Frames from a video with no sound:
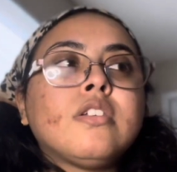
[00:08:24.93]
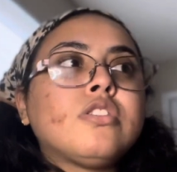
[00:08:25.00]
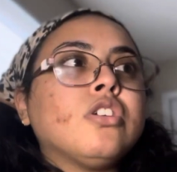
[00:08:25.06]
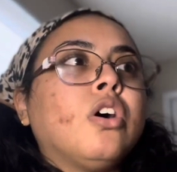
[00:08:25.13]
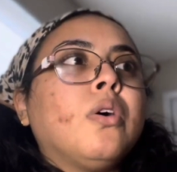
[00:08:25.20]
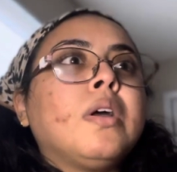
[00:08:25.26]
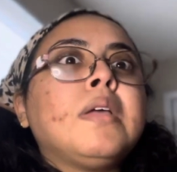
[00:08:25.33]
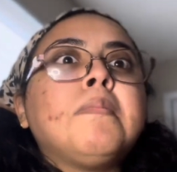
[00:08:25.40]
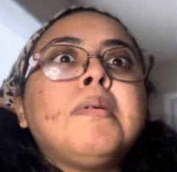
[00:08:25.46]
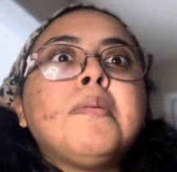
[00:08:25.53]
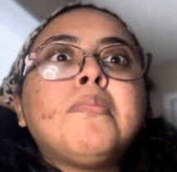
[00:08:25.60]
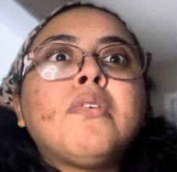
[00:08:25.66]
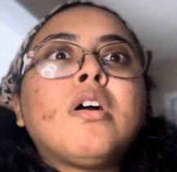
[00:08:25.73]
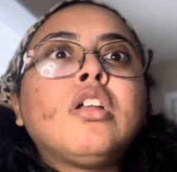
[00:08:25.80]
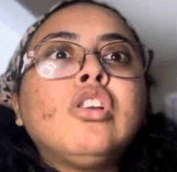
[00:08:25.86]
So if
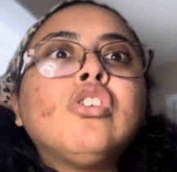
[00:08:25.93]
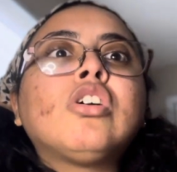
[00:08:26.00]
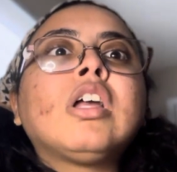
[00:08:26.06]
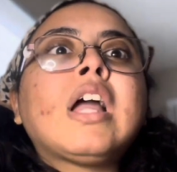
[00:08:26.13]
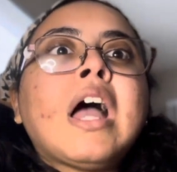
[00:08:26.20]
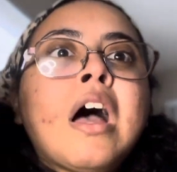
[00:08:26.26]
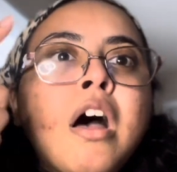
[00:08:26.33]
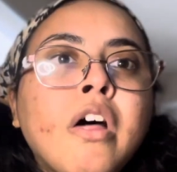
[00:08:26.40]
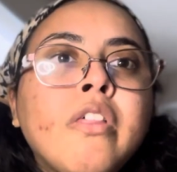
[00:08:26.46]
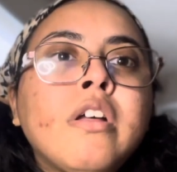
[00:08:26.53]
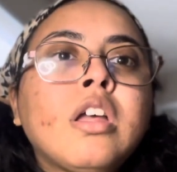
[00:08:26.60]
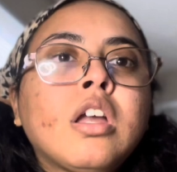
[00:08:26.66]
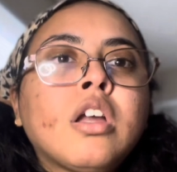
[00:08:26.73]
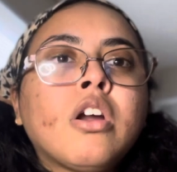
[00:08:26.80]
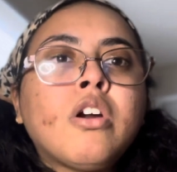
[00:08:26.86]
people are looking how they
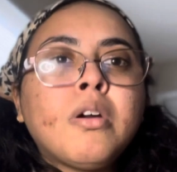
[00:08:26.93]
can